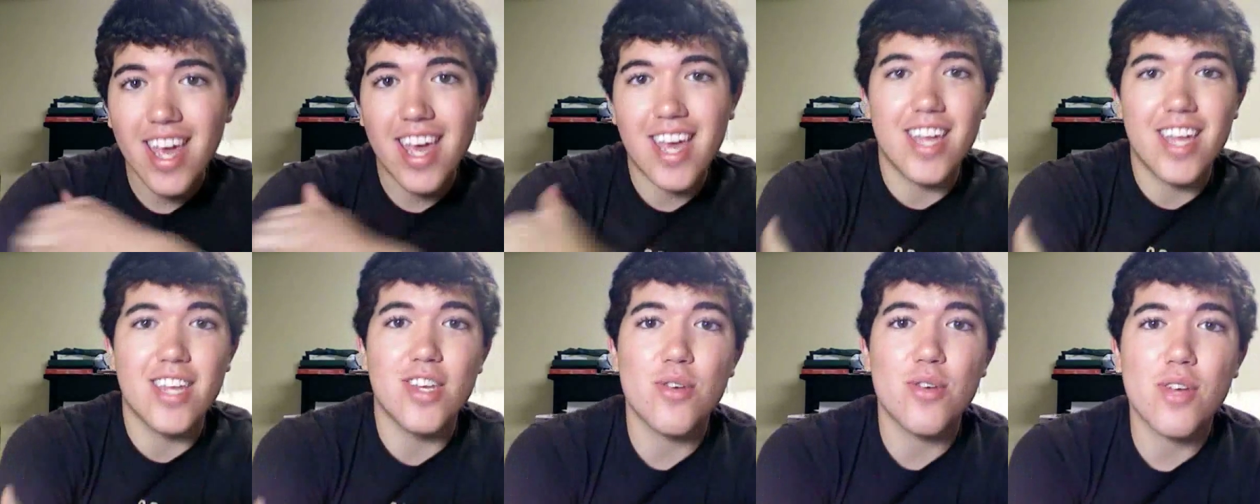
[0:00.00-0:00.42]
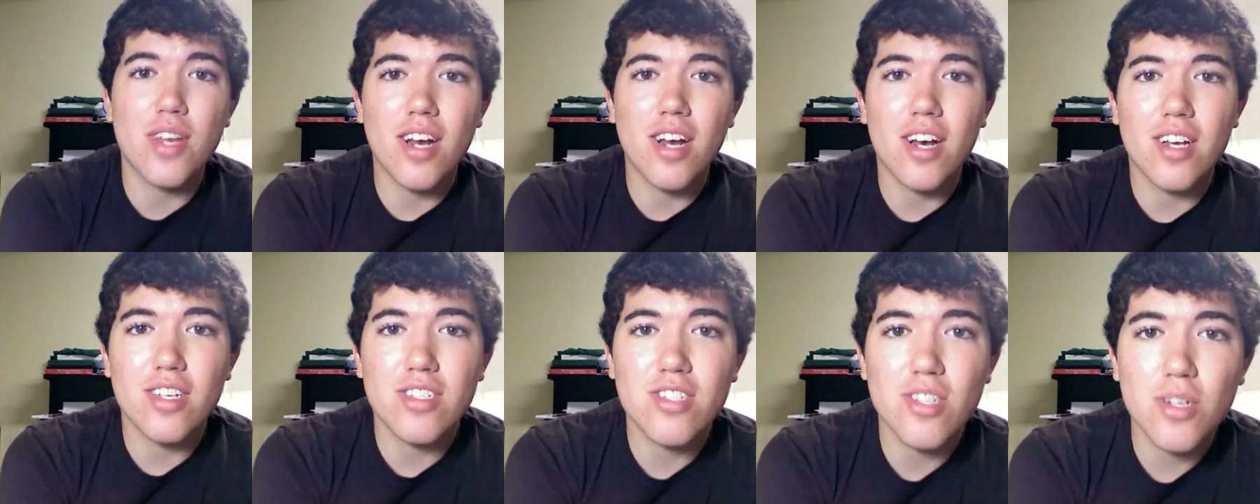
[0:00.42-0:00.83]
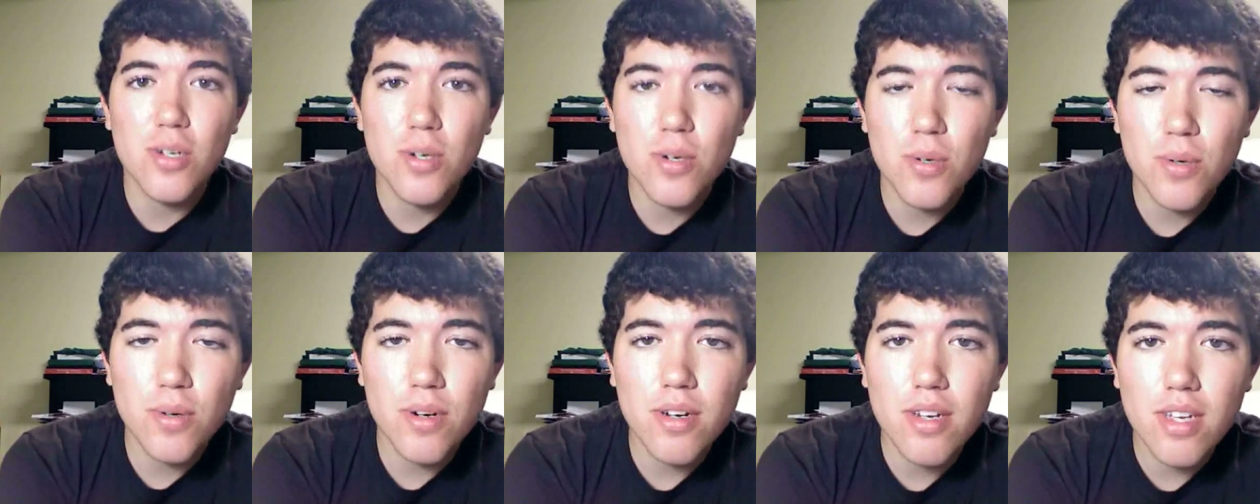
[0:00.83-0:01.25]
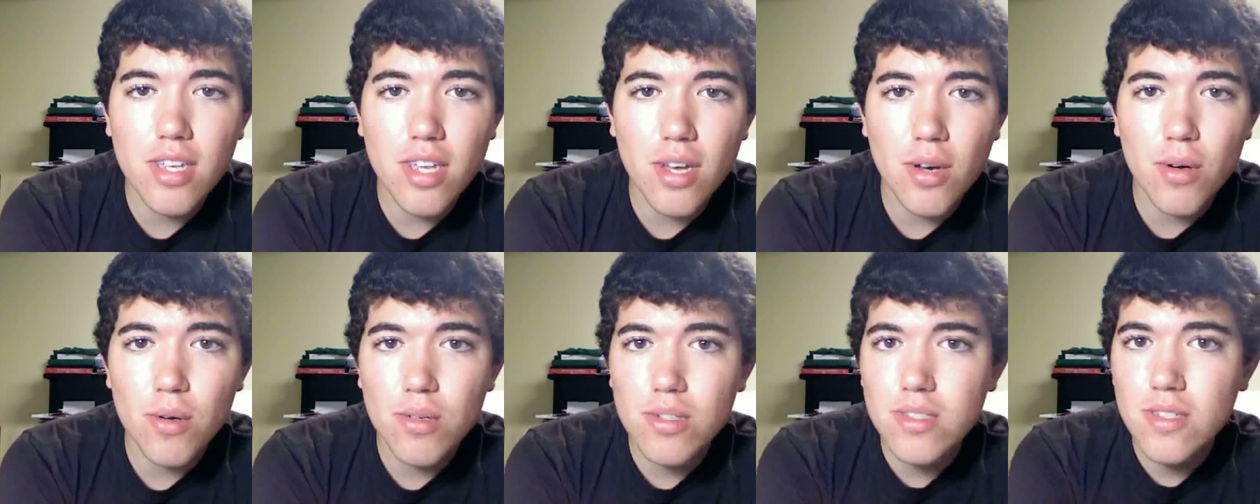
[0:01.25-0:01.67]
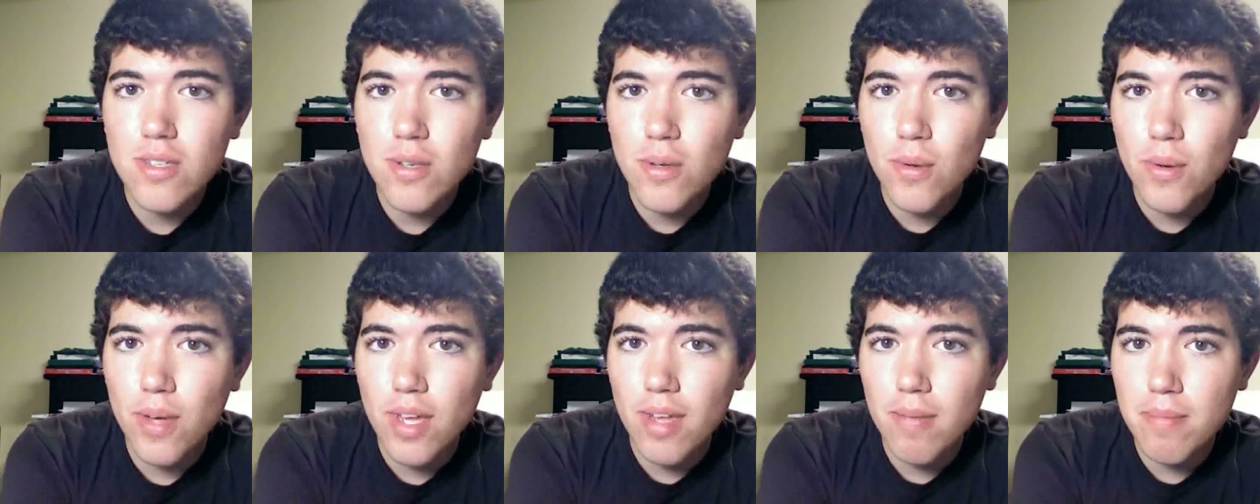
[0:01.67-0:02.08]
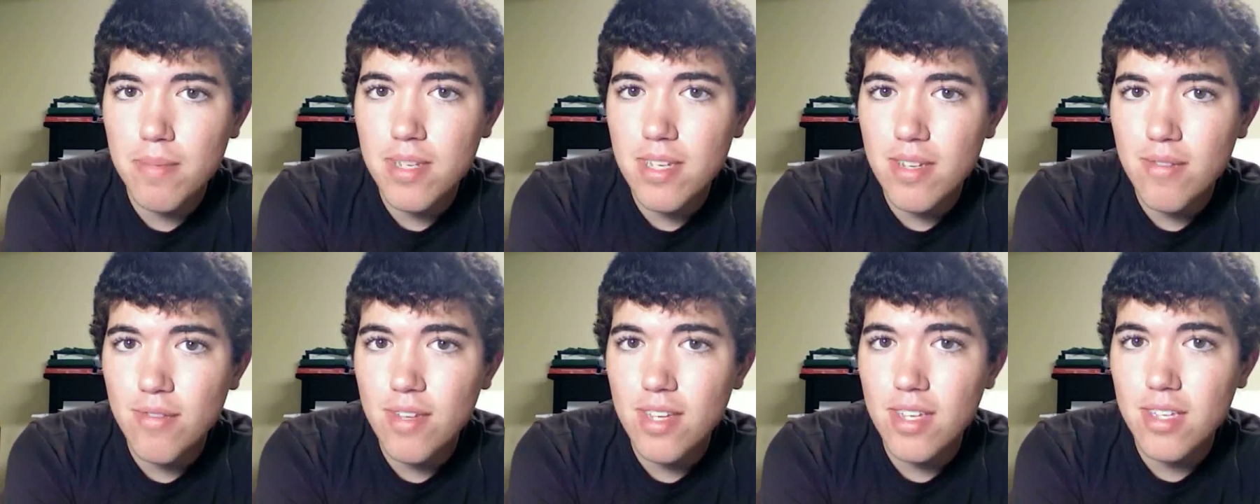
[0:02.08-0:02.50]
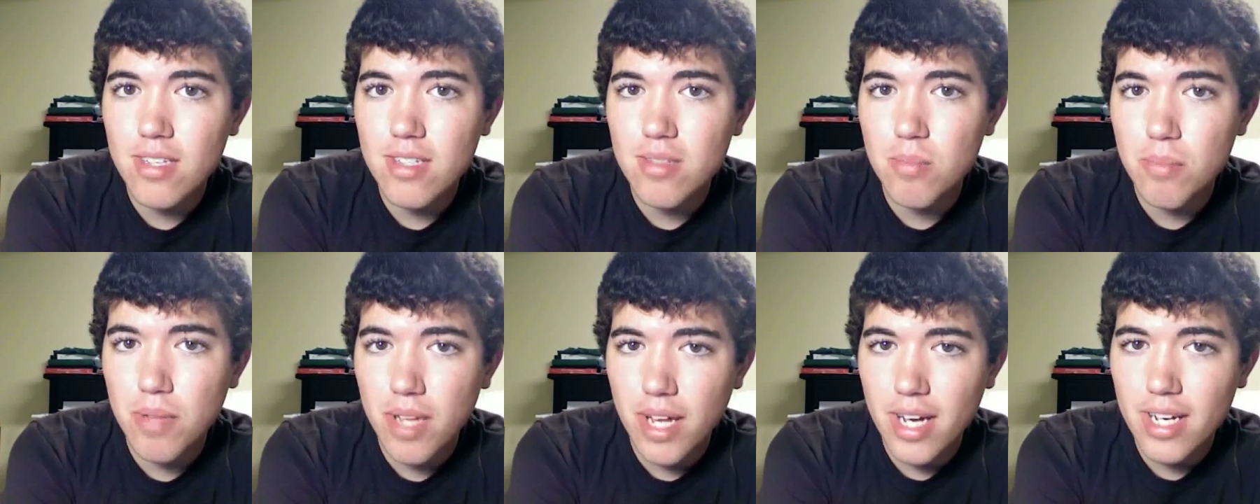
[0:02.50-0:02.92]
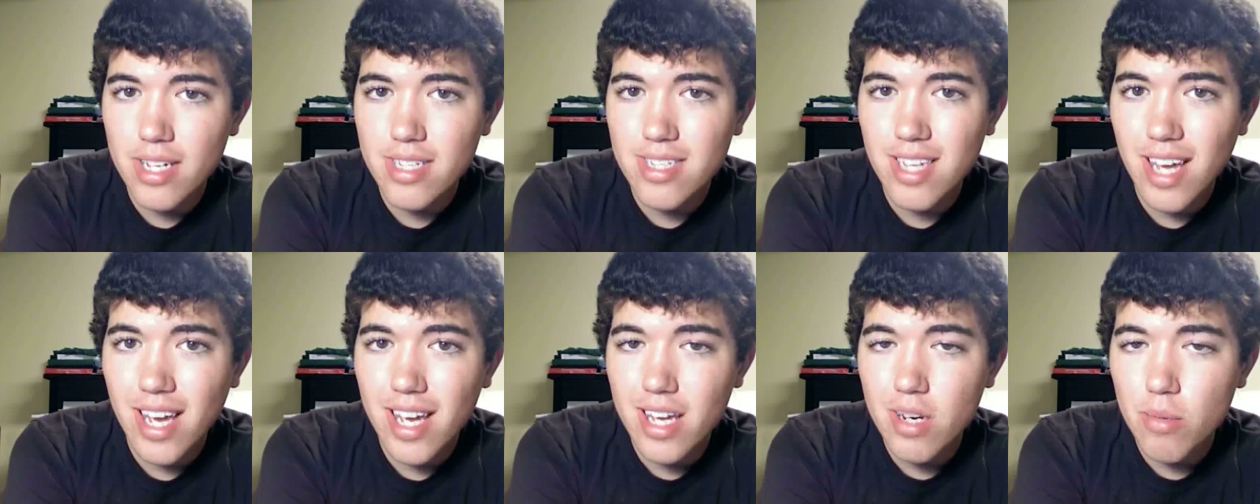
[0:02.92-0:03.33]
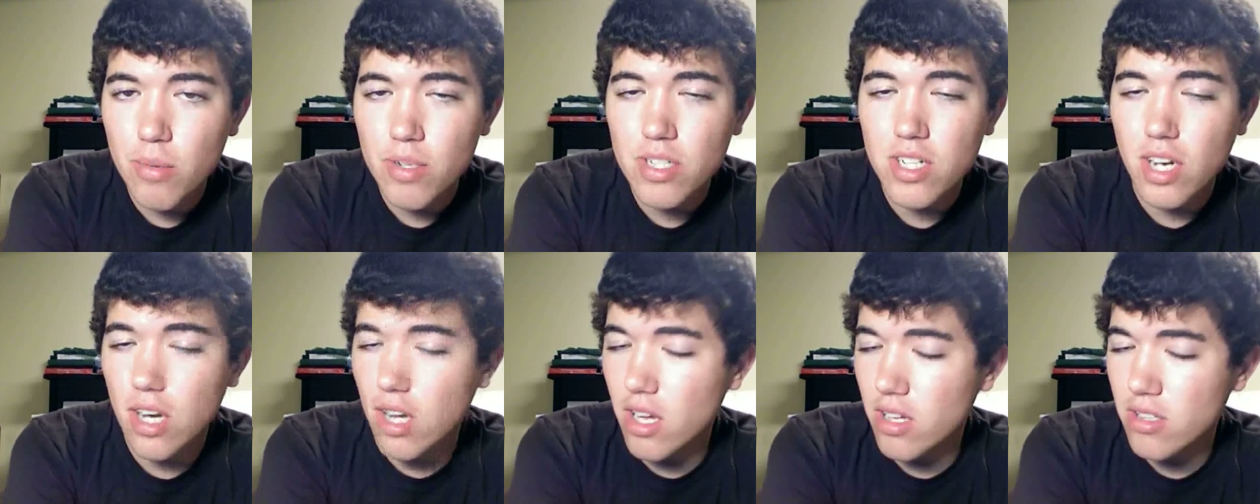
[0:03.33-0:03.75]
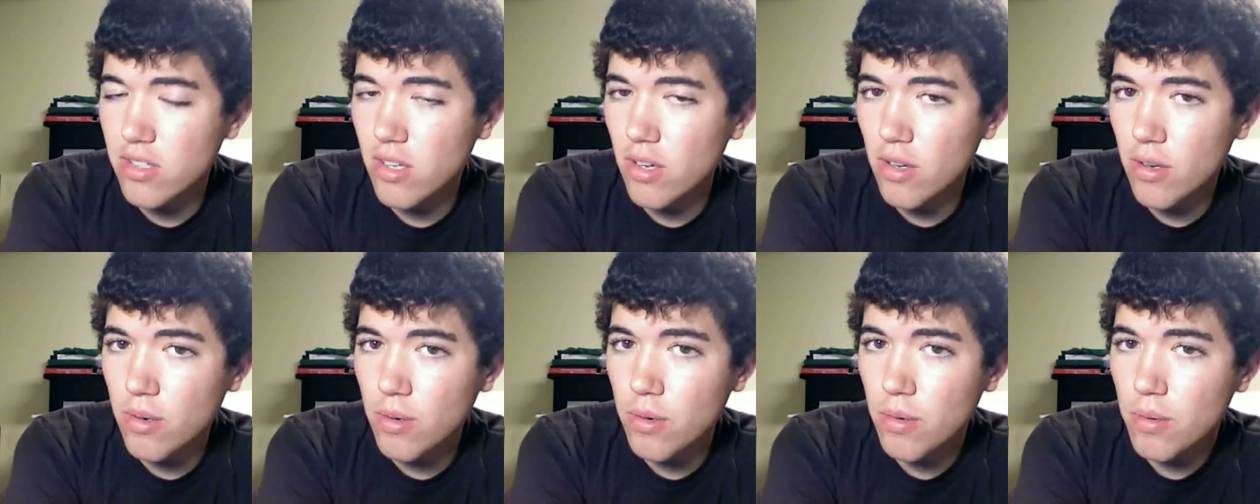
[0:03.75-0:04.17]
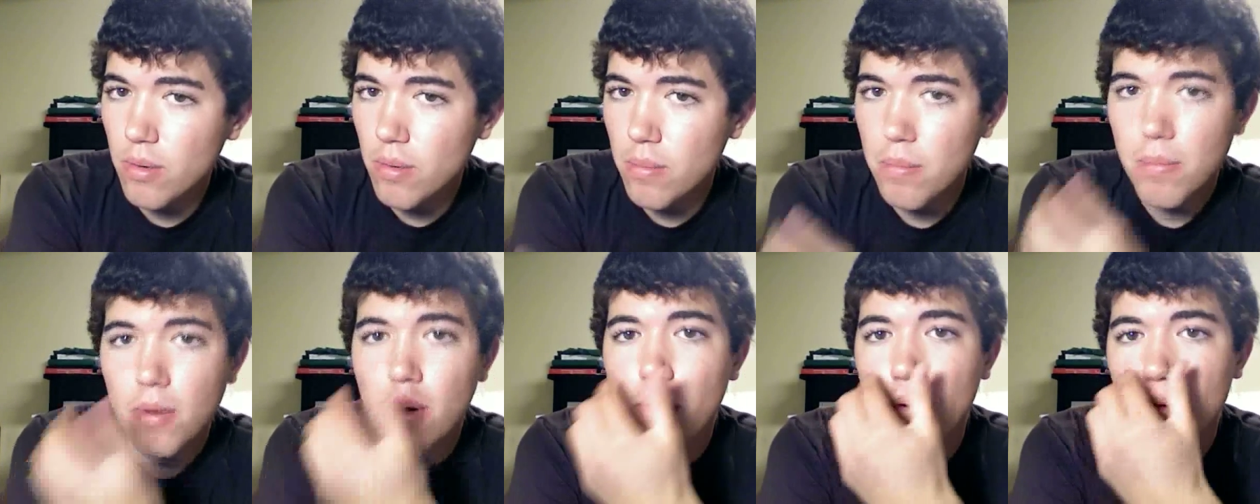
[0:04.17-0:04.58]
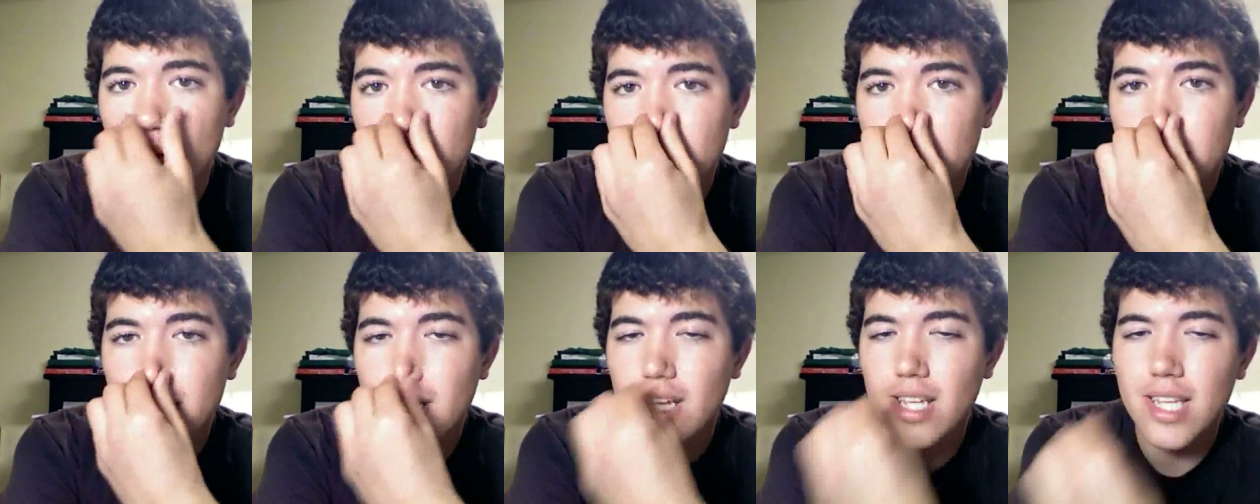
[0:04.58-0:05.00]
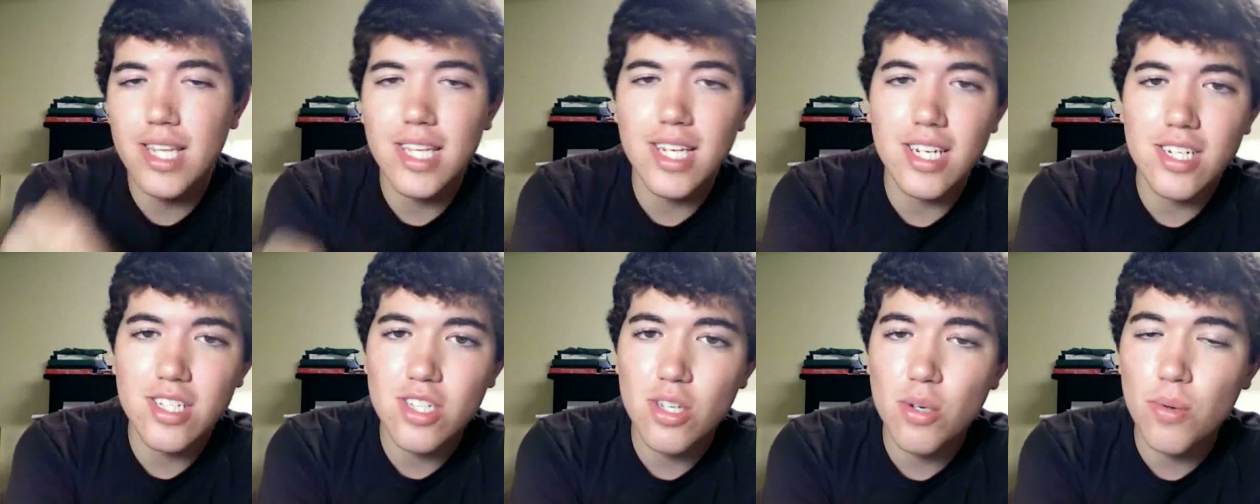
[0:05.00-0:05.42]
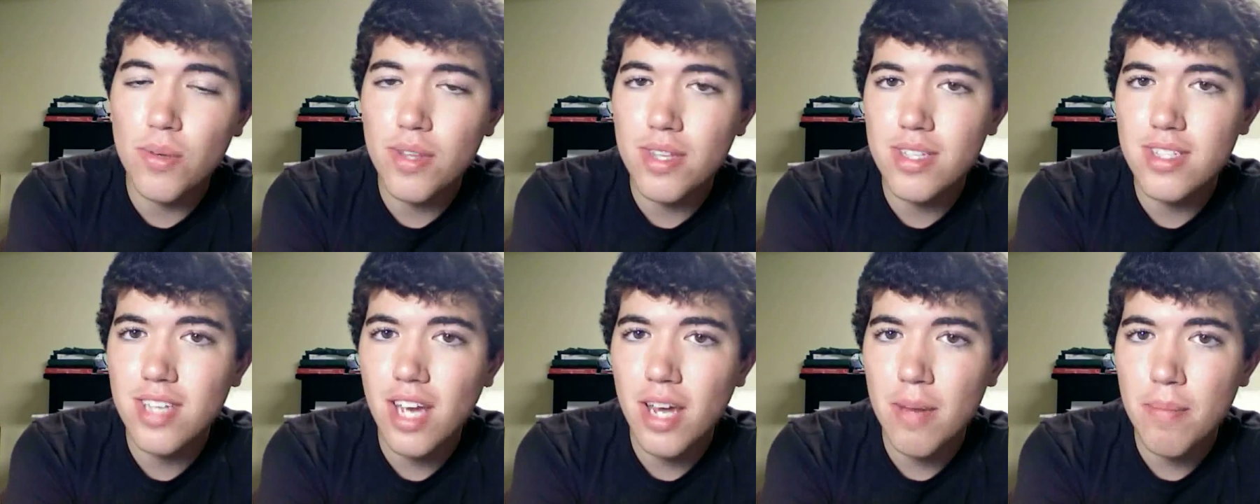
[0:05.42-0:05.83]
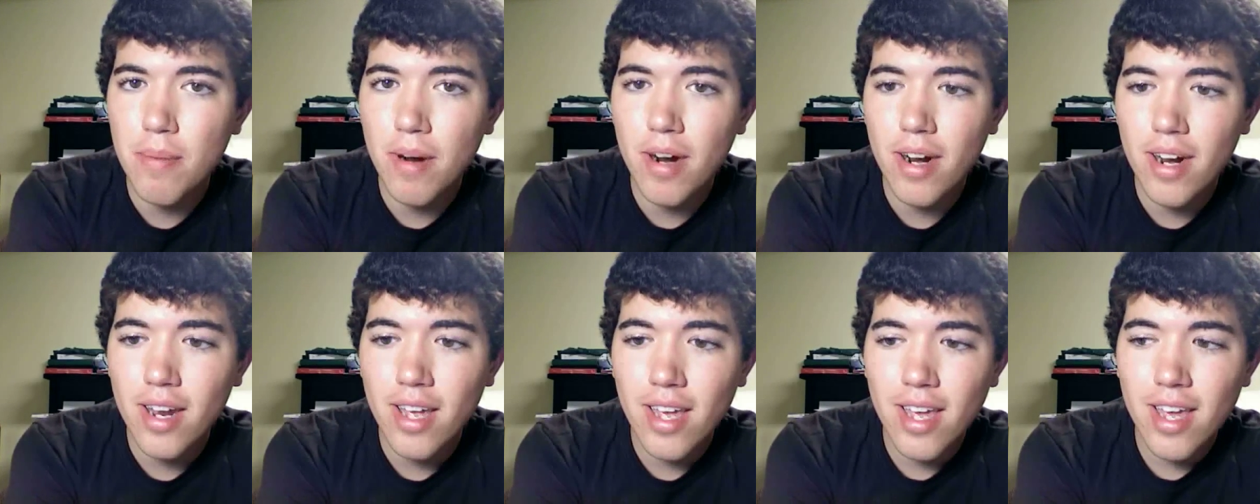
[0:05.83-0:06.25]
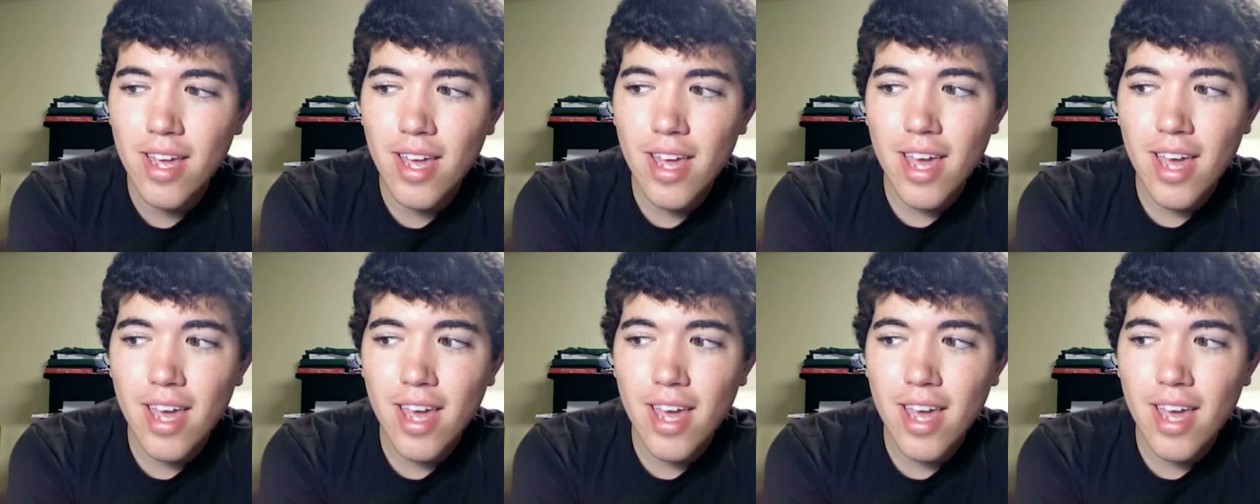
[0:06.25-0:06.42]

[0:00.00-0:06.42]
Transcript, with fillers: and you can also go to MTV's blog site, which I'll also post a link to in the sidebar,